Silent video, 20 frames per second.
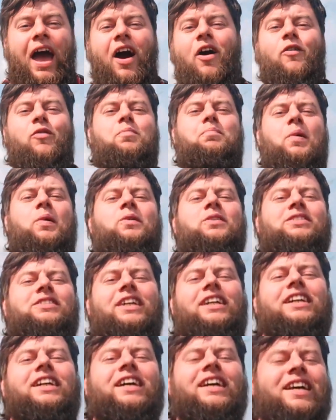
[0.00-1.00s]
health
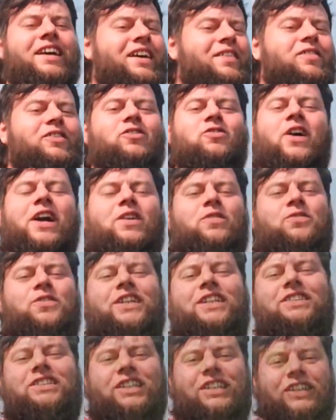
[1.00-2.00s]
boosting, great
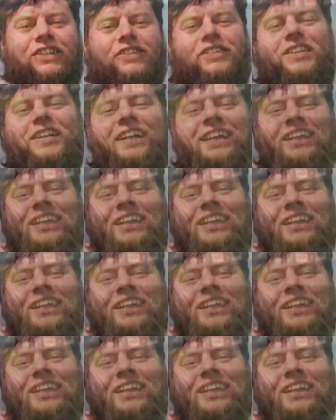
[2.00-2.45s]
thing to do.